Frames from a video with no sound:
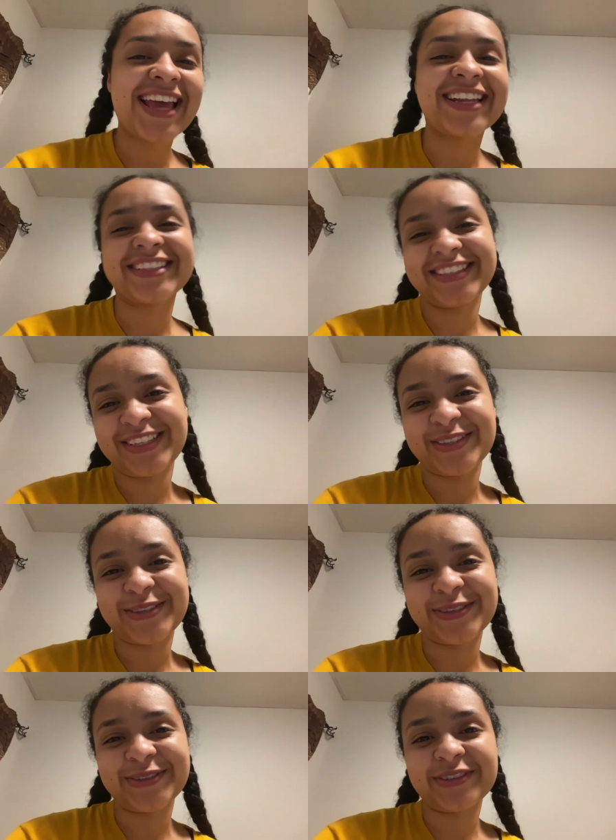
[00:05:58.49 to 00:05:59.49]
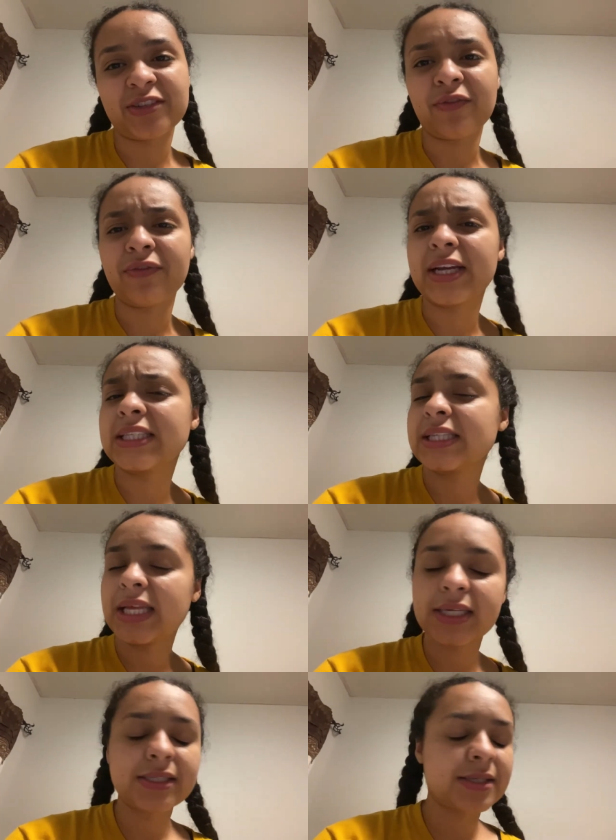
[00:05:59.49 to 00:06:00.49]
and I'll see you soon. Don't forget to
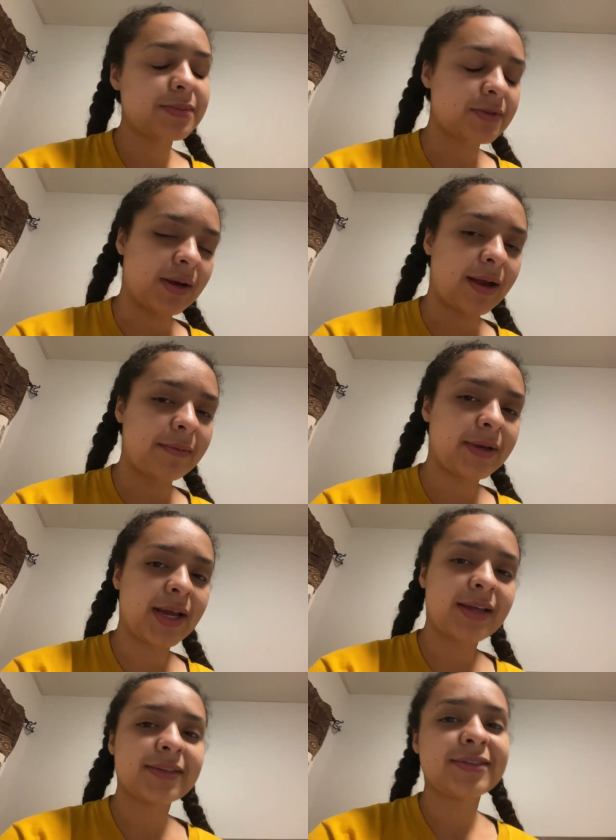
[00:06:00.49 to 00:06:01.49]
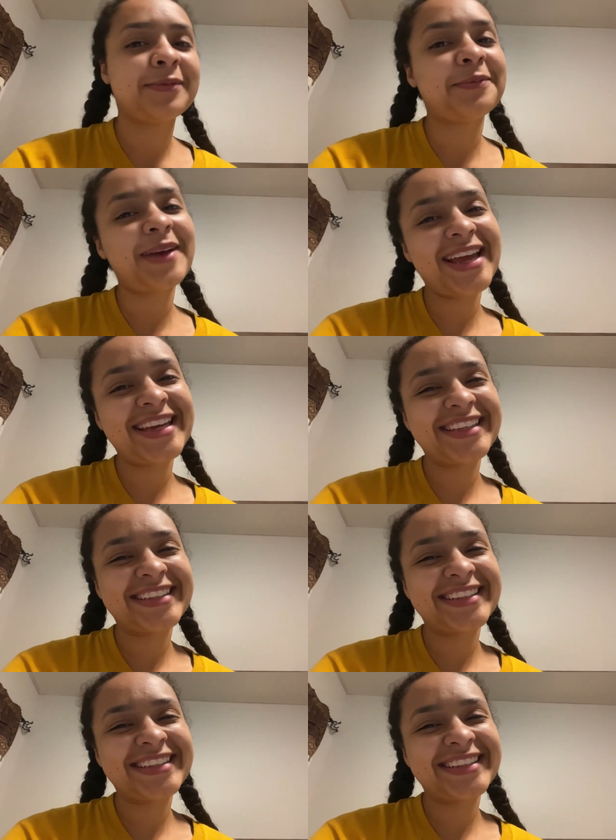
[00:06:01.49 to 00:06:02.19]
like and subscribe guys. Bye.